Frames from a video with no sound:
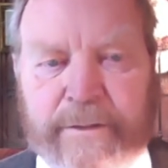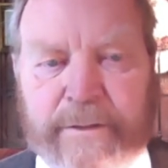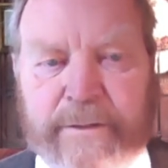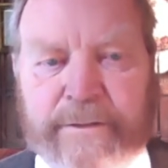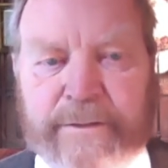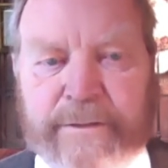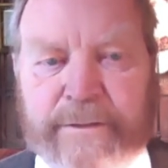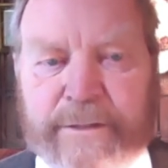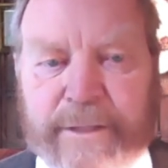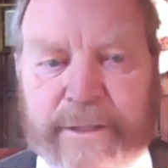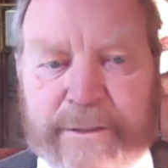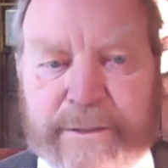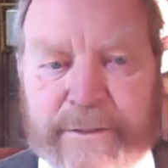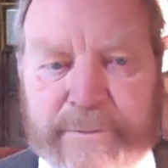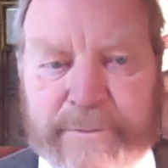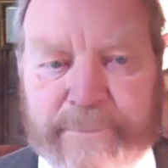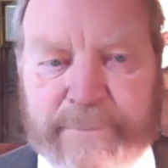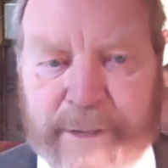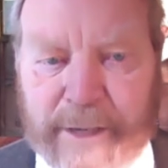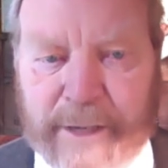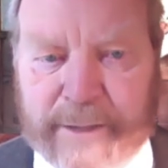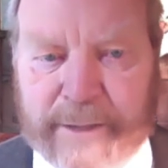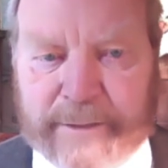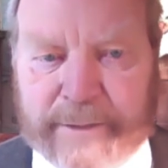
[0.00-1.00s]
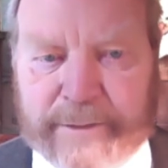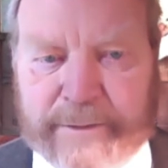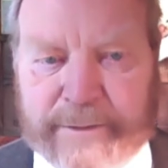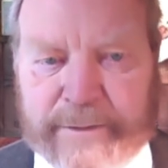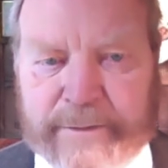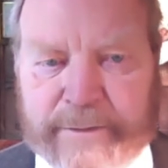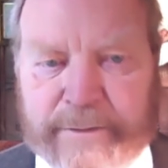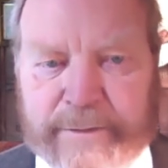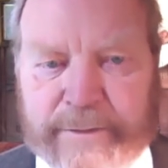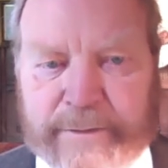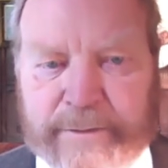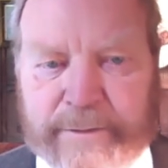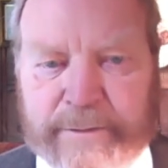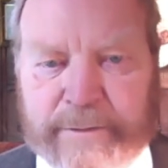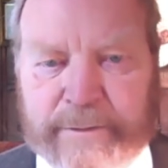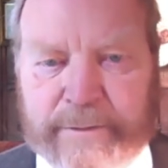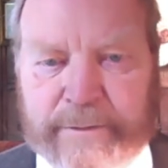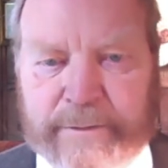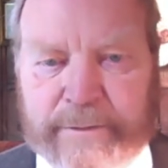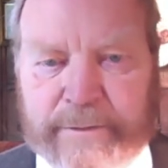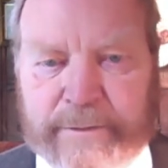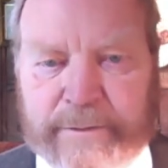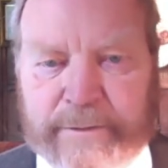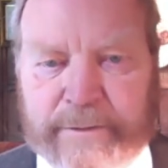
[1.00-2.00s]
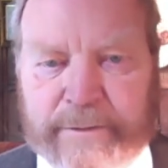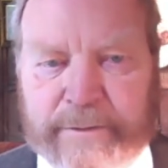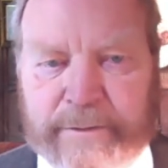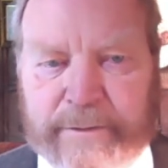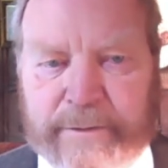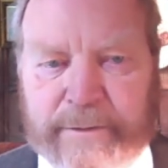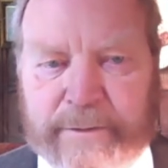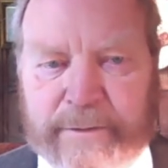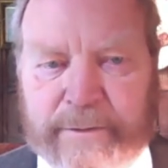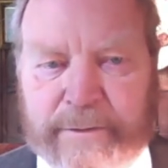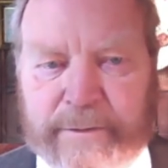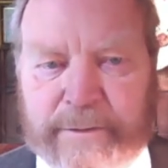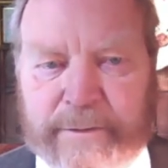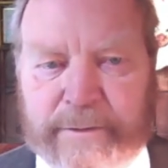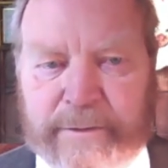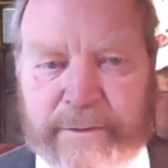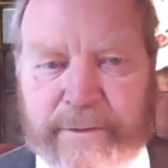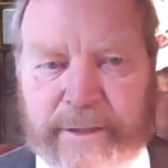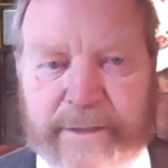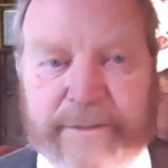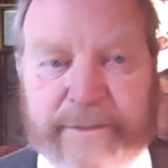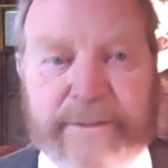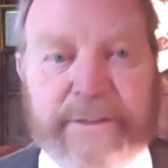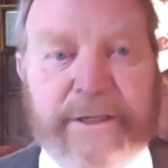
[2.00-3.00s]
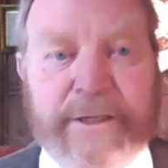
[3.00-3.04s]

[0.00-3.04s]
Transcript: and set apart and